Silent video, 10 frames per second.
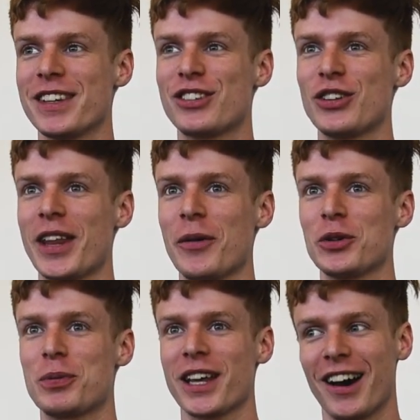So that
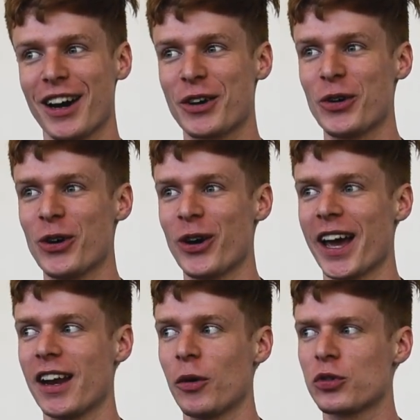was pretty hardcore,
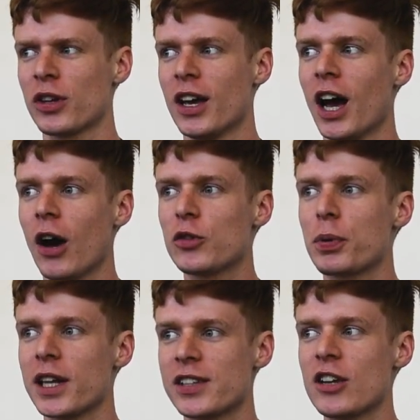and I was
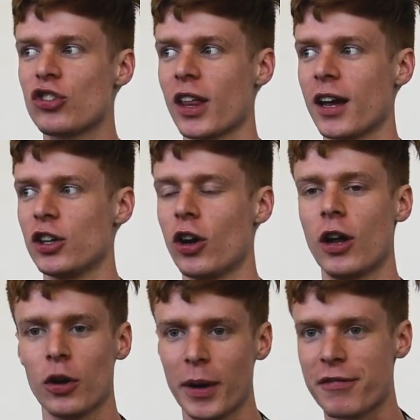pretty attached to that. You know, a
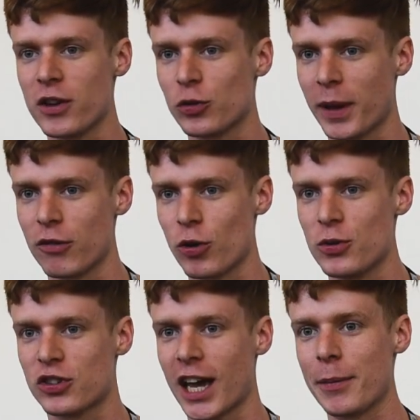lot of my friends were playing
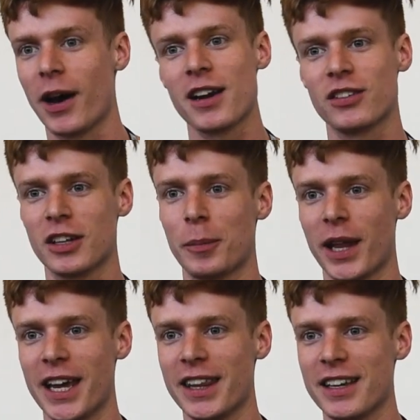RuneScape. I decided to
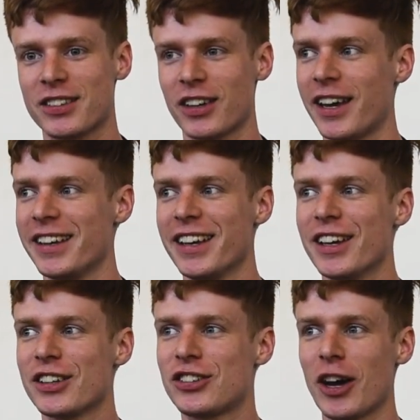play this. I
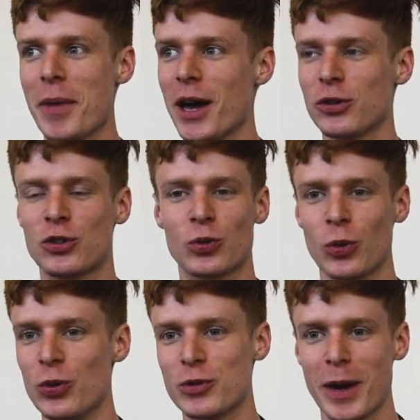somehow
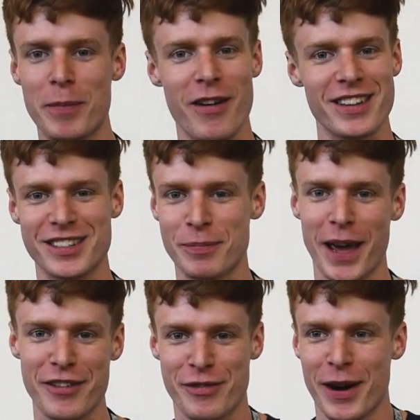swooned my parents into
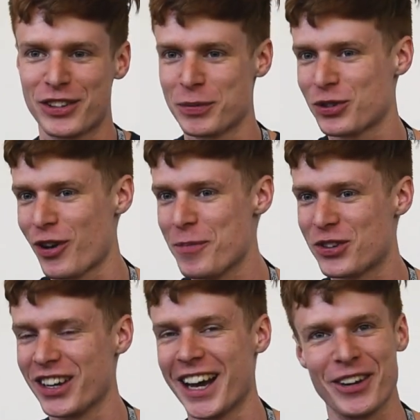paying for my
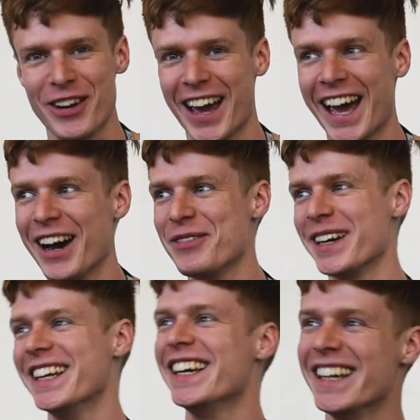subscription. I don't know how,
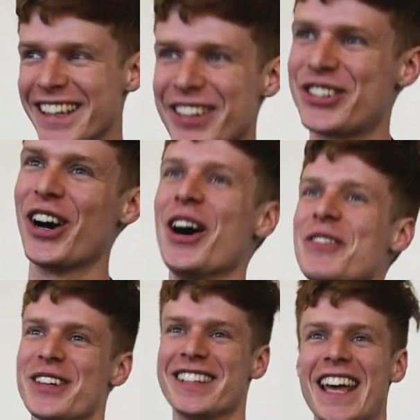but the charm
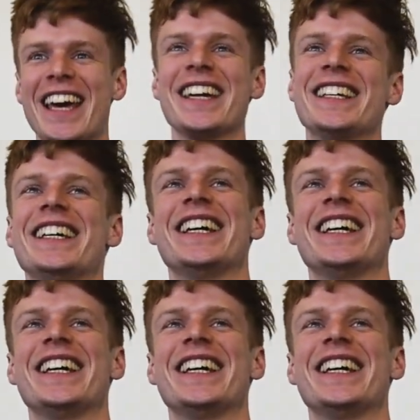was there.